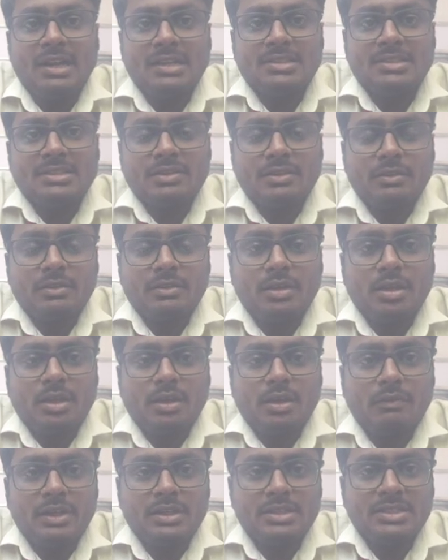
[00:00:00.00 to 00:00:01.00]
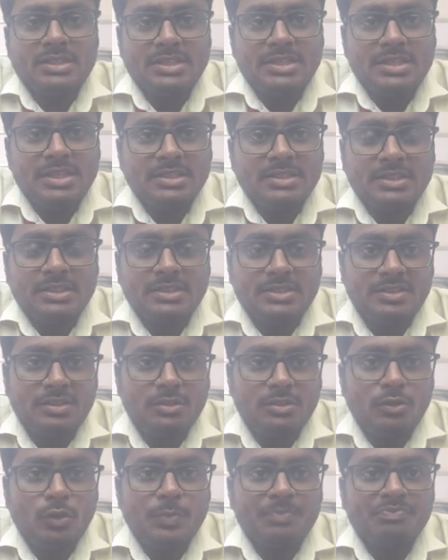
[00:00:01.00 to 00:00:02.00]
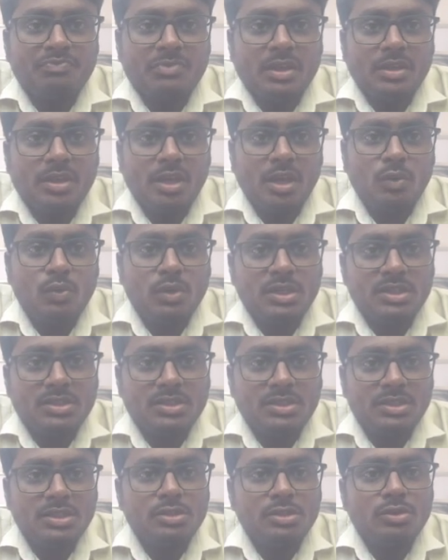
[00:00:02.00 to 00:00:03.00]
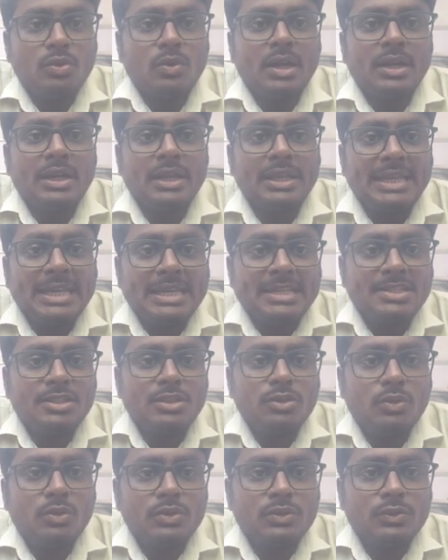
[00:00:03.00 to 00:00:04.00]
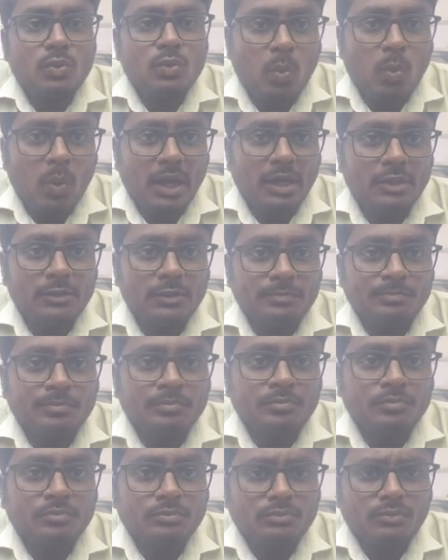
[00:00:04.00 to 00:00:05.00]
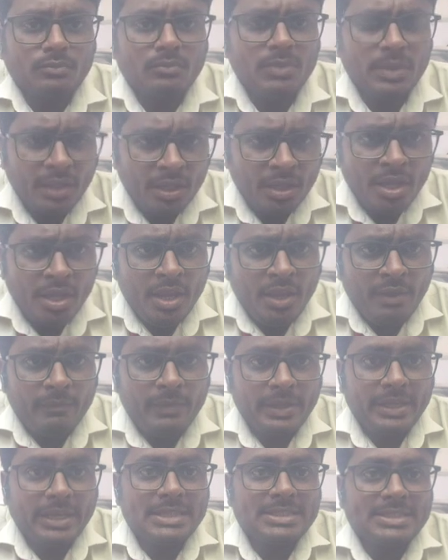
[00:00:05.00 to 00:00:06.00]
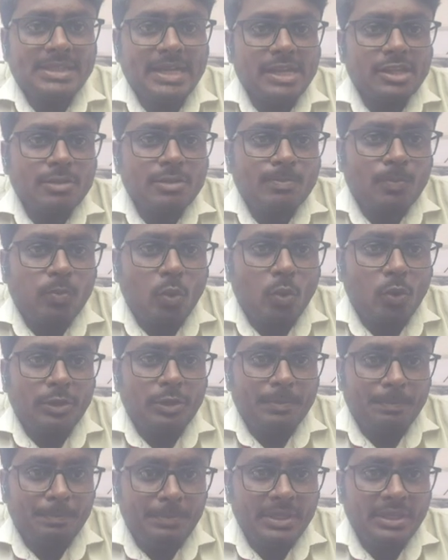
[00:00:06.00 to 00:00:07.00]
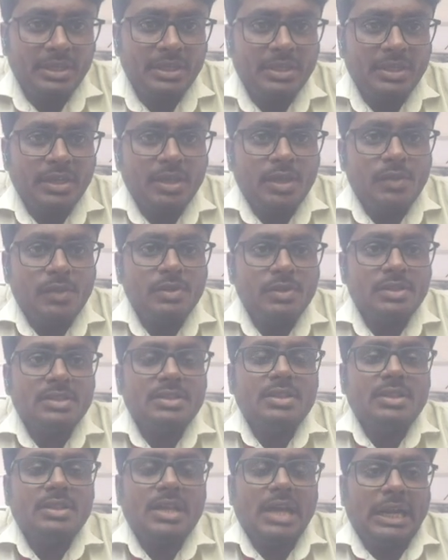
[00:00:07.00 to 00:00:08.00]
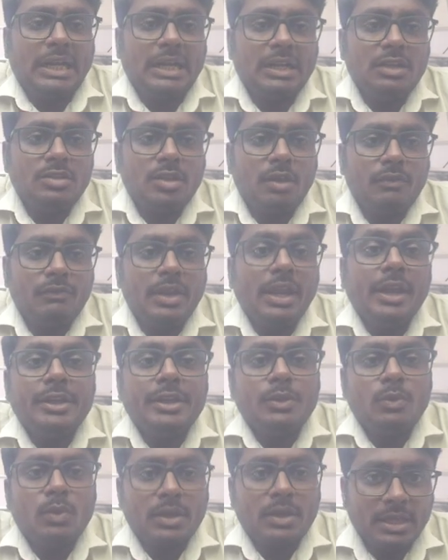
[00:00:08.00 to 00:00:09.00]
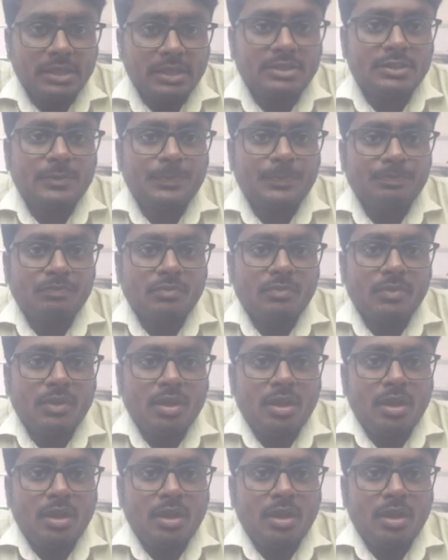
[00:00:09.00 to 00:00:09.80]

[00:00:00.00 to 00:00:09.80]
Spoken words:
Whereas when CS is 0, A1 is 0 and A0 is 1, we can select the port B, which is in the address of 81H.